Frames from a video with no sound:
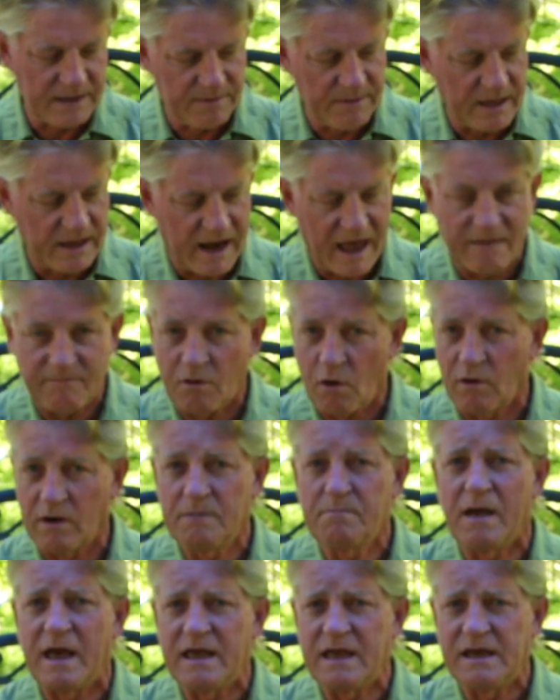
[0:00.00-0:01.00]
that I've already
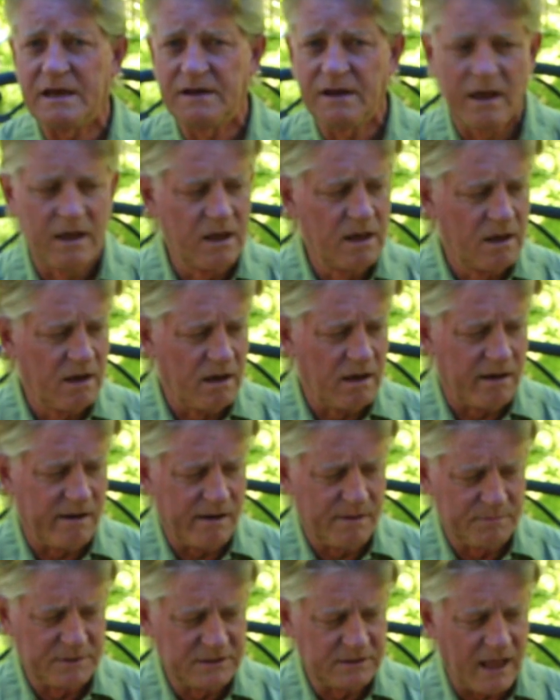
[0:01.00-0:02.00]
made.
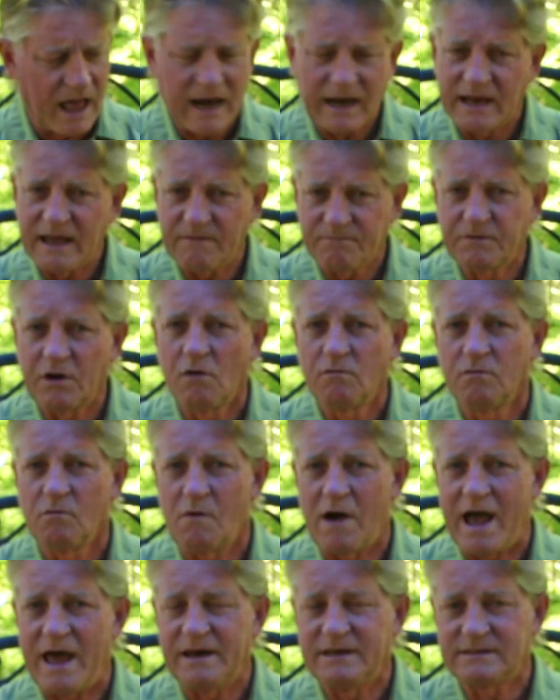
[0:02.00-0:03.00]
It's not leftover
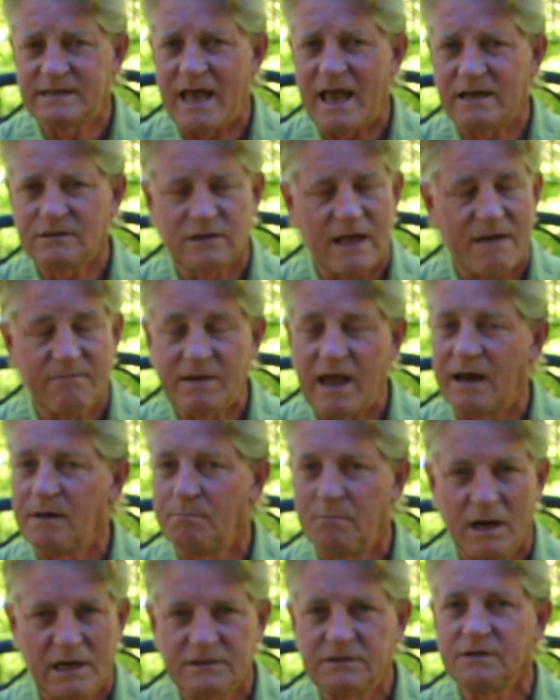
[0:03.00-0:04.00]
wine. It's actually, I've got a
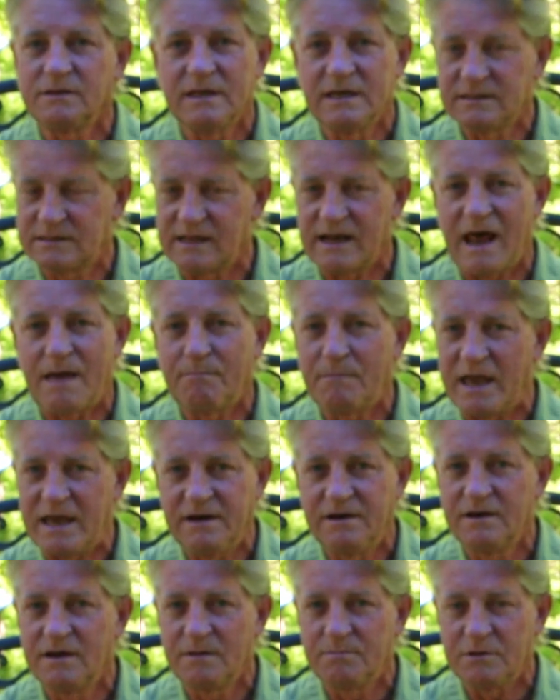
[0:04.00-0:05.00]
bunch of this that I
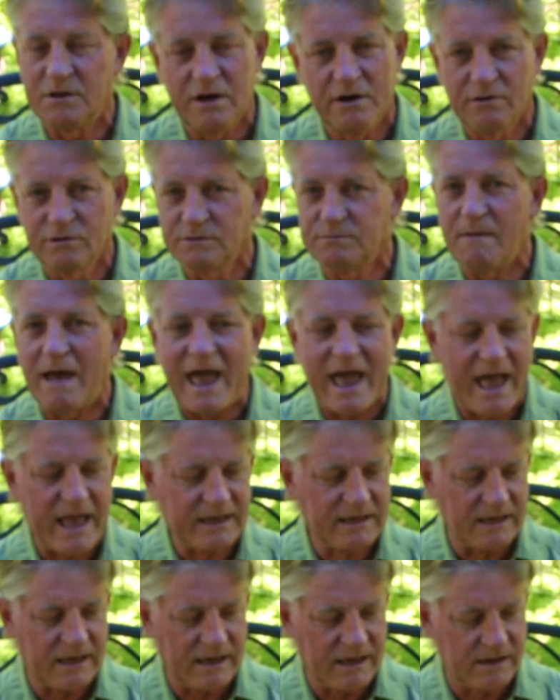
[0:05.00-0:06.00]
made up years
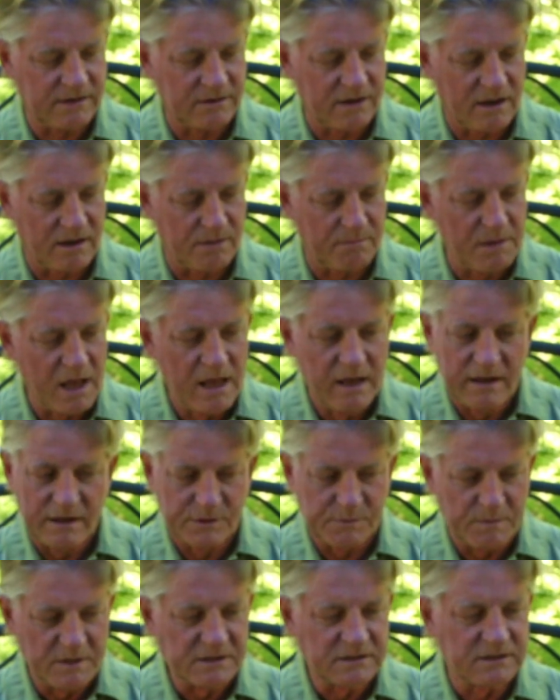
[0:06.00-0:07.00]
back, and
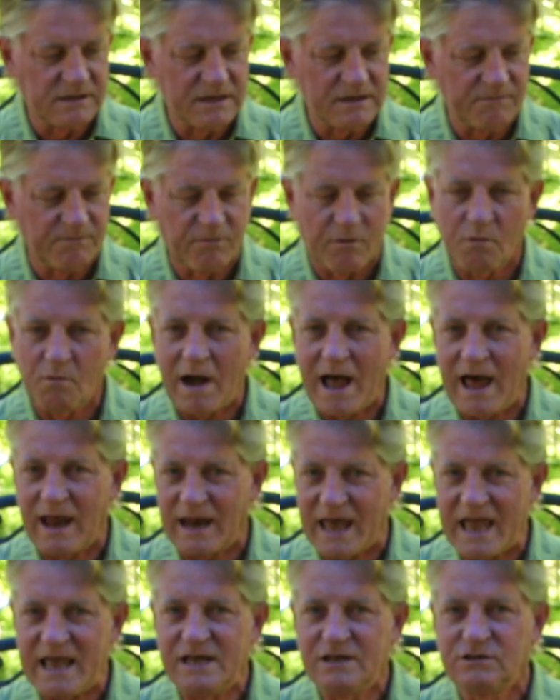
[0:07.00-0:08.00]
it's been sitting for a
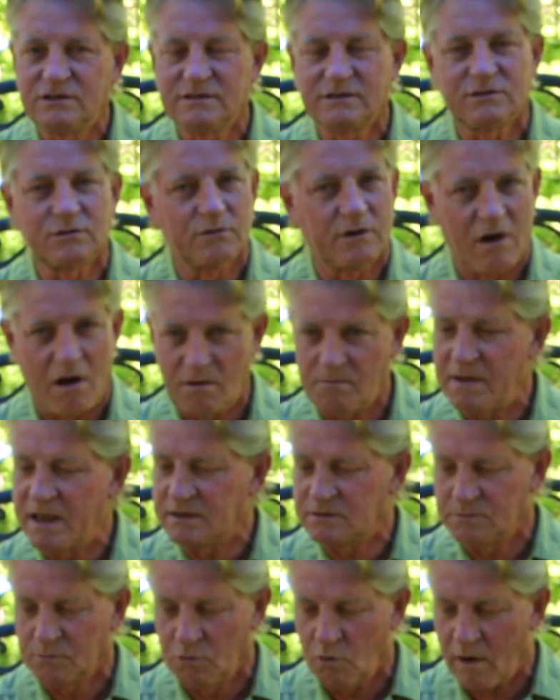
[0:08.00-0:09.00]
while aging, so it ought to
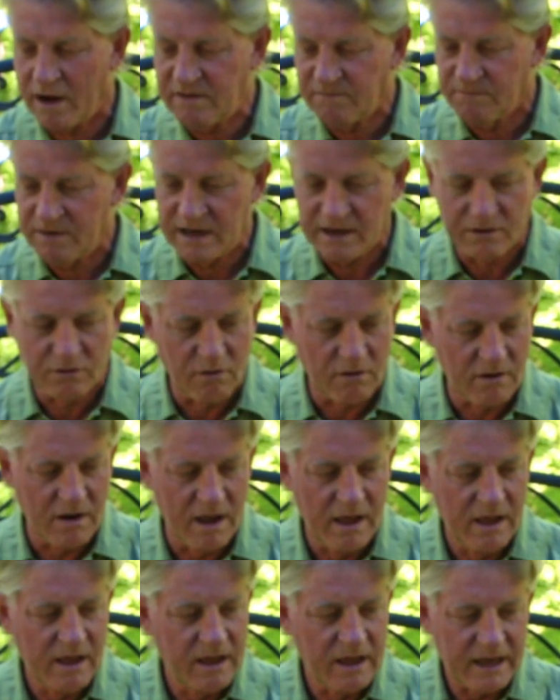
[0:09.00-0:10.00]
make some great vinegar.
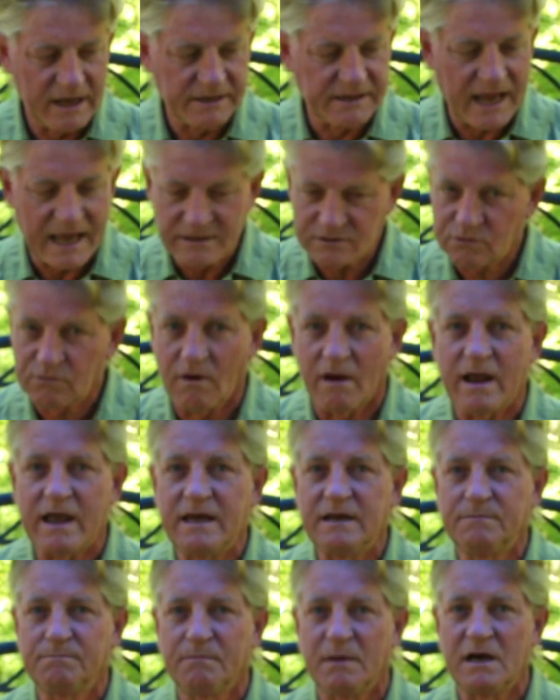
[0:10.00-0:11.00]
It tastes
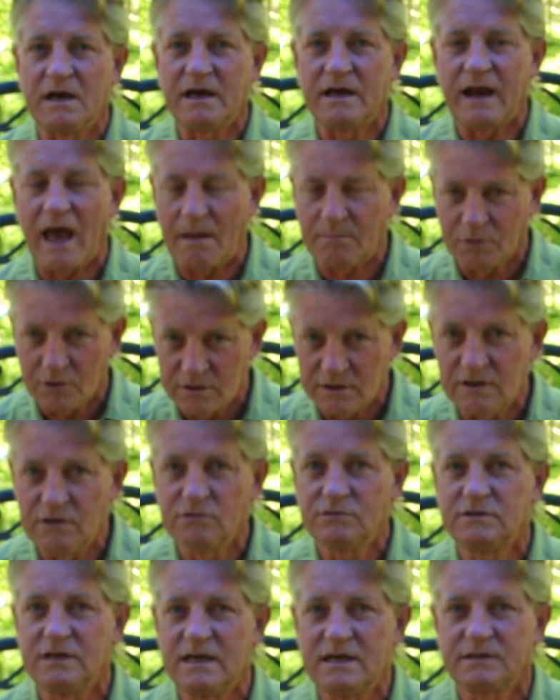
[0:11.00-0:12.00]
great, but I'm going to
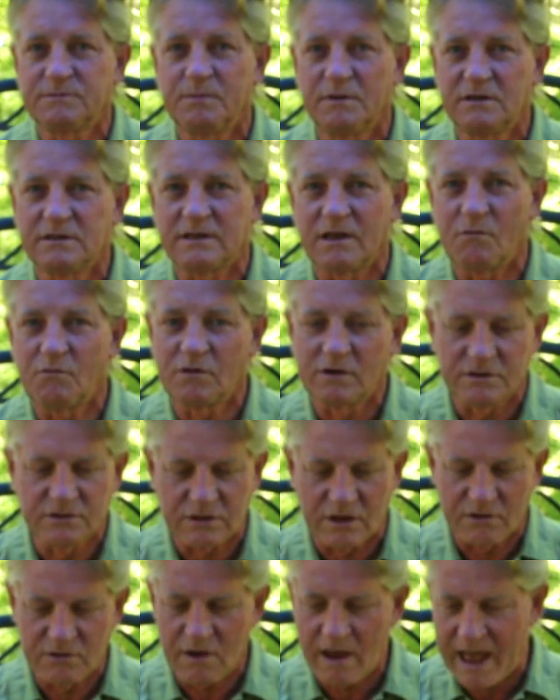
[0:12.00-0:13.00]
use this because I wanted to
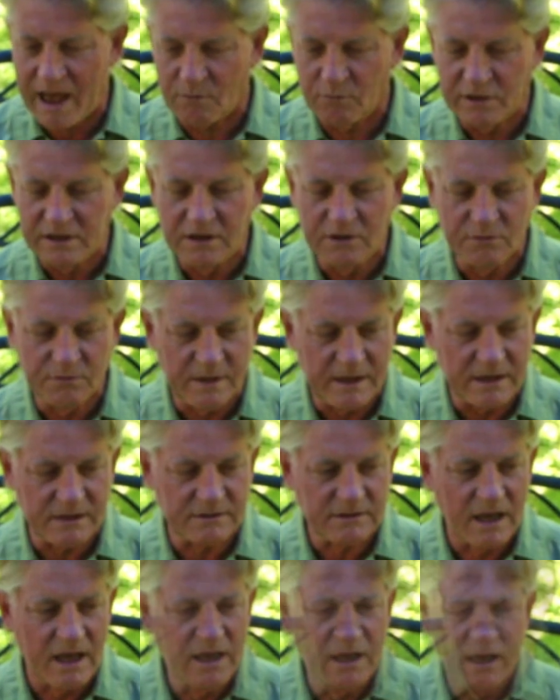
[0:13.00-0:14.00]
show you how we do this.